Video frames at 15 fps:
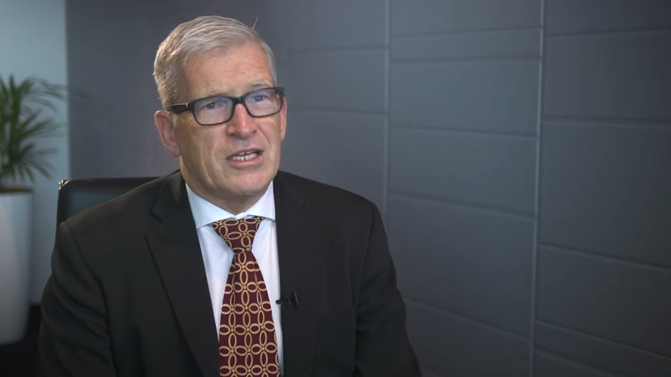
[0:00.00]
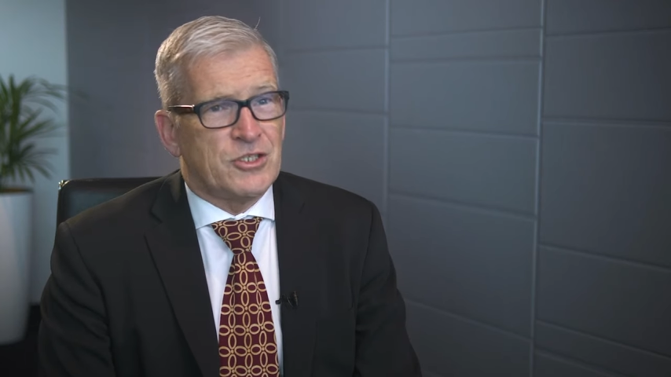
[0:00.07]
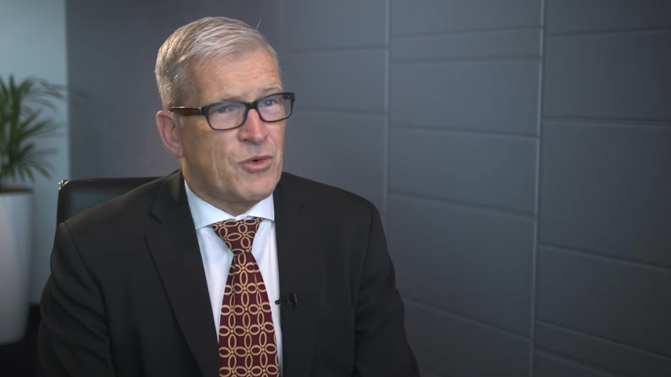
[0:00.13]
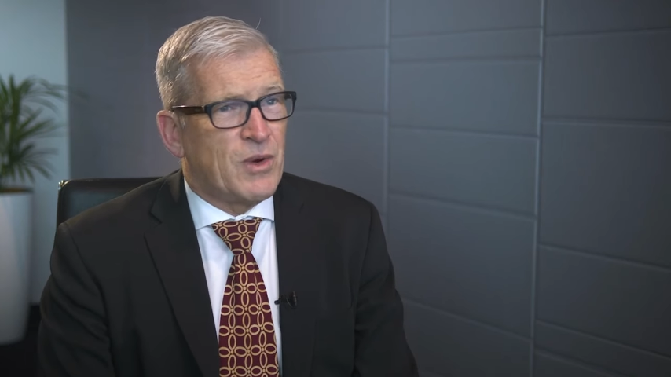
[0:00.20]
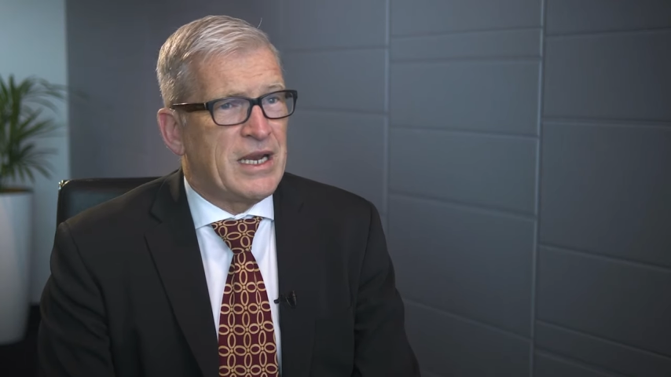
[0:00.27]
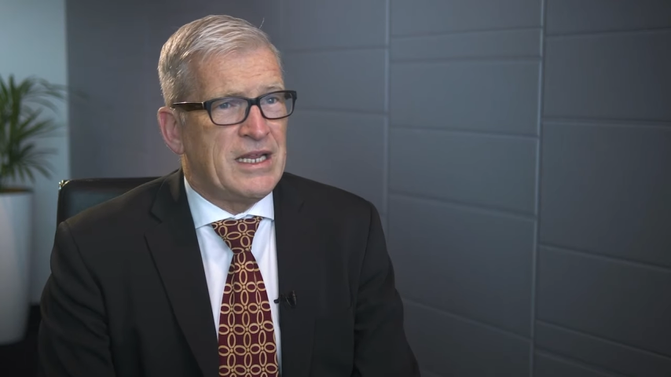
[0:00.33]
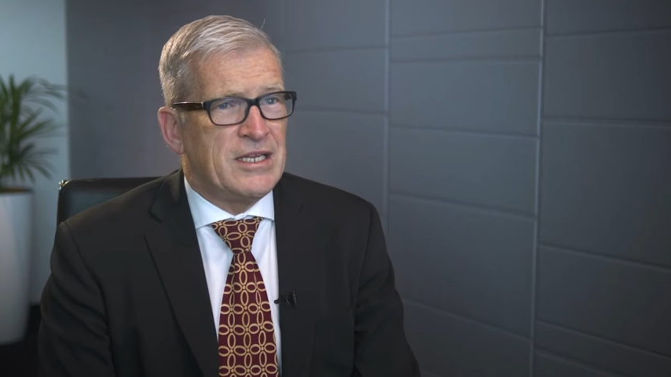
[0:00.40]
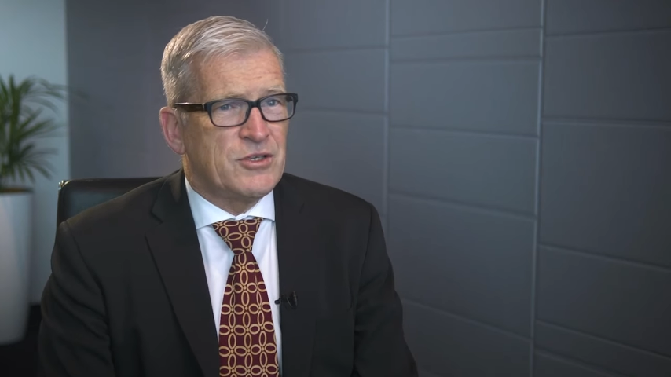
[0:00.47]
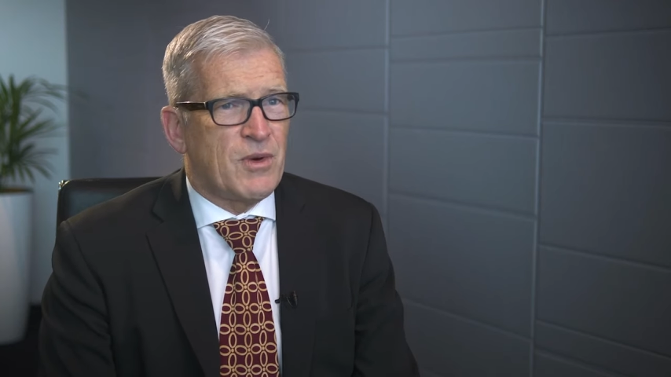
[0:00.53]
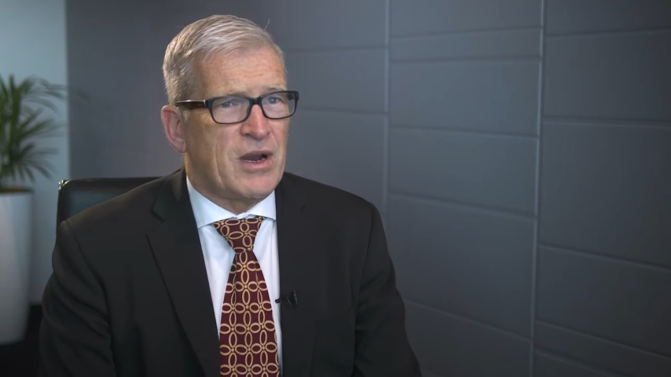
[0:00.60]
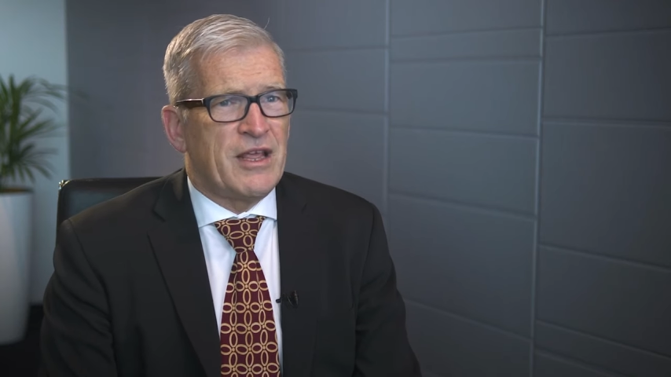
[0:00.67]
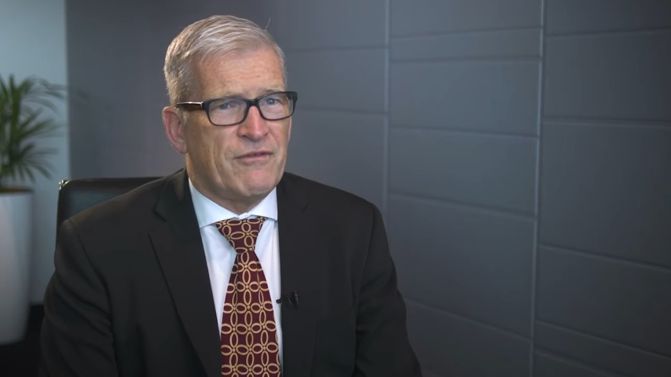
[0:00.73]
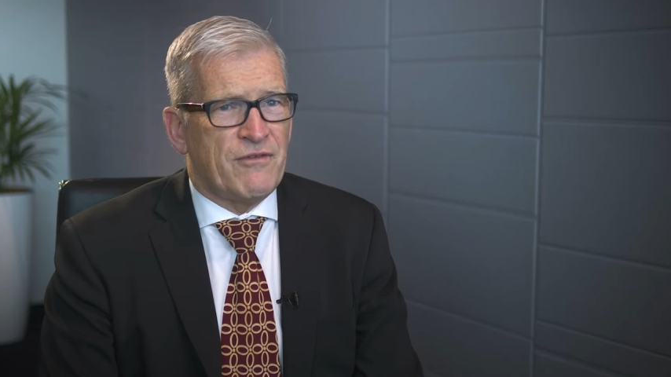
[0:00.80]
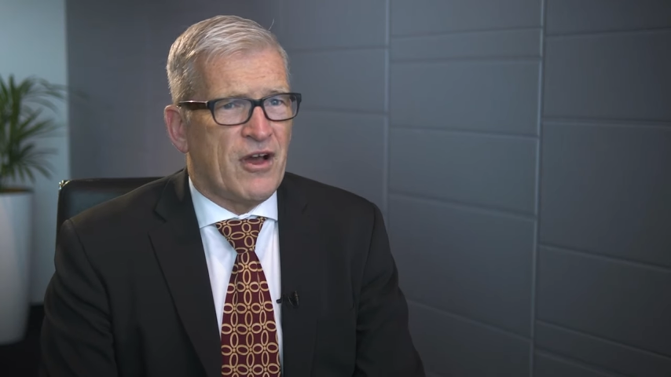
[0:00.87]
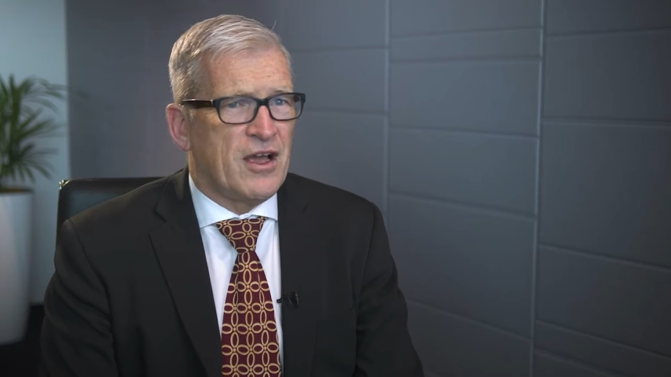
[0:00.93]

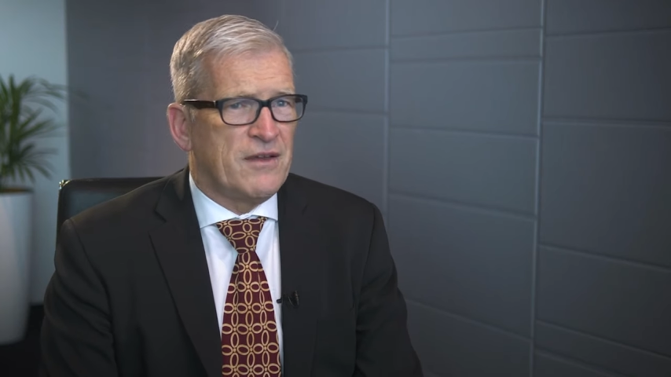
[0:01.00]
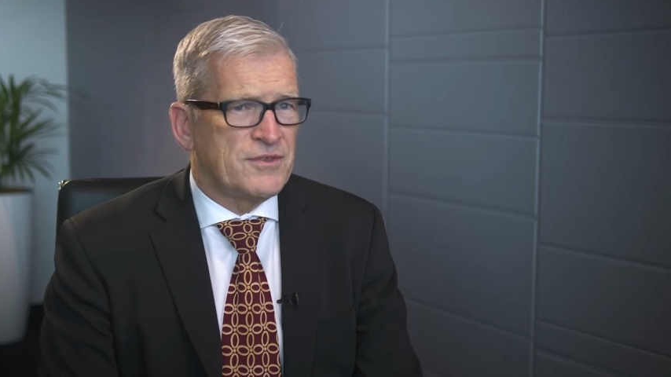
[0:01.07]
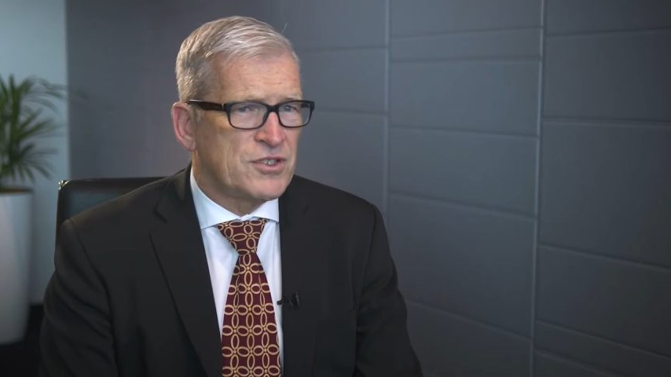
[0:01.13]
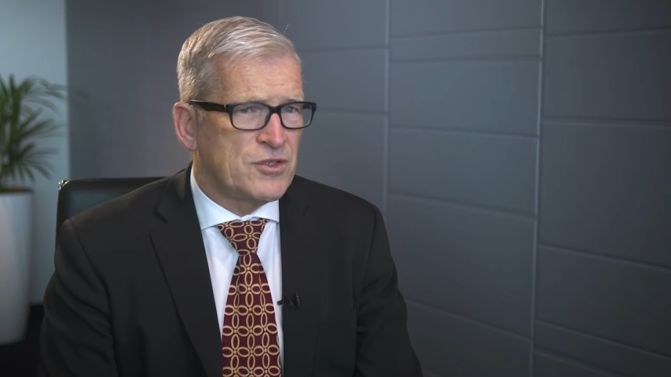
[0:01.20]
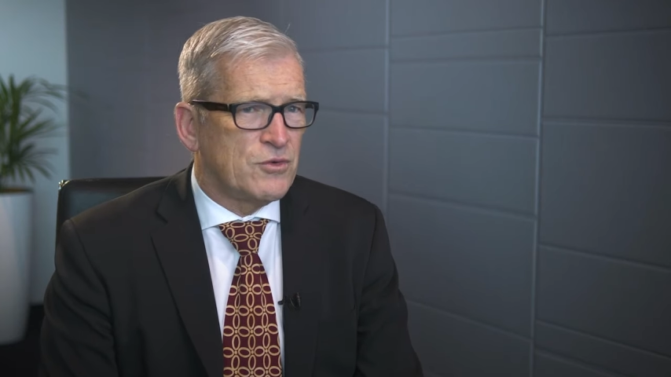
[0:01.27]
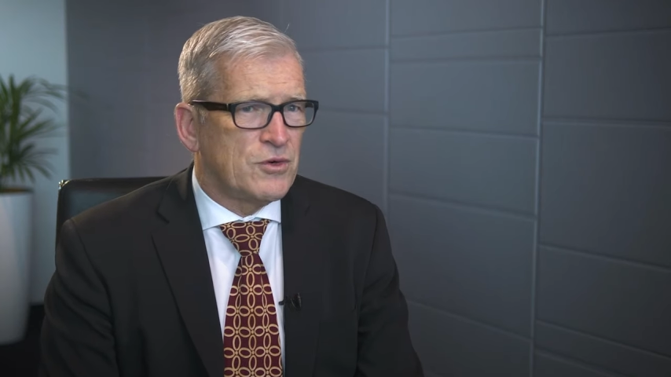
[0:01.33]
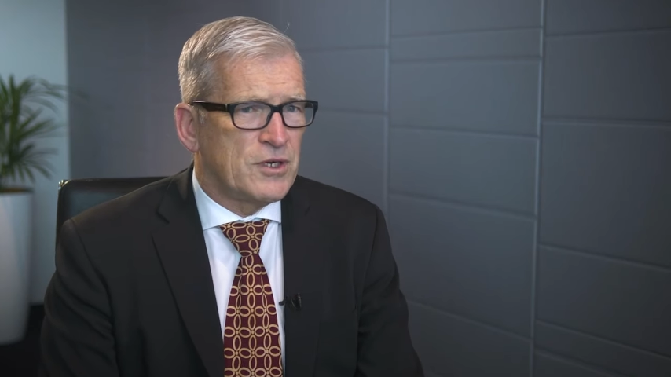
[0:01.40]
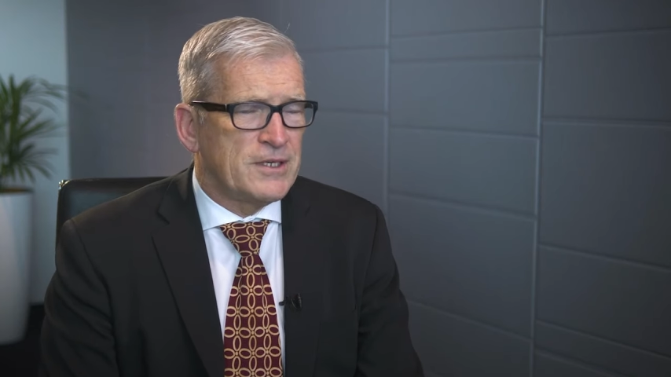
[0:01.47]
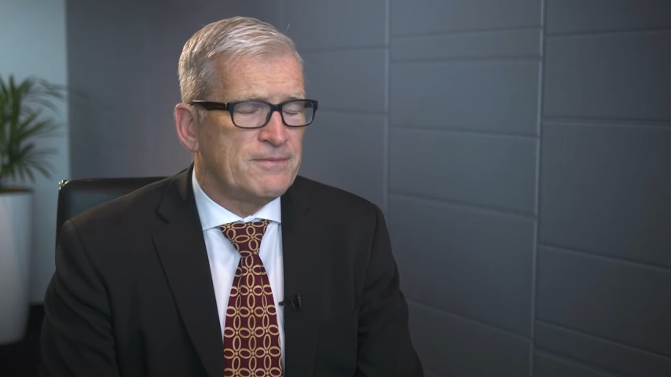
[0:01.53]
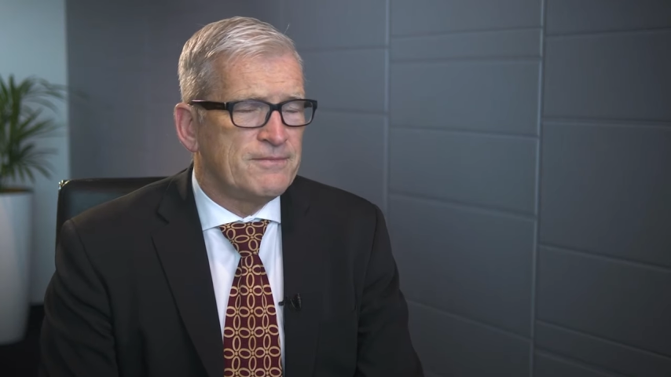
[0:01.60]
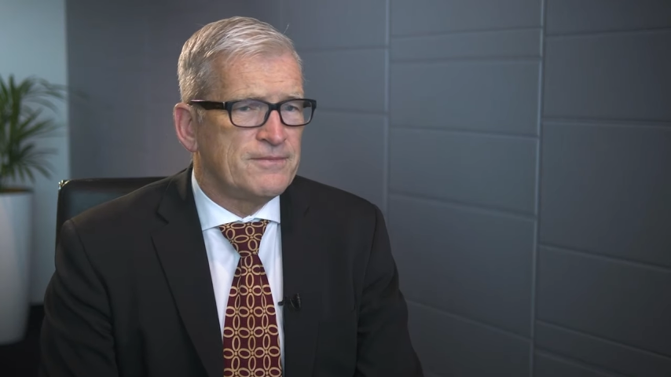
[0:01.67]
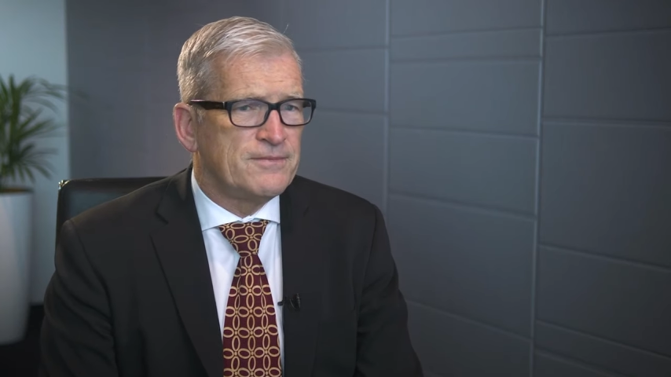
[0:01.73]
2025 story.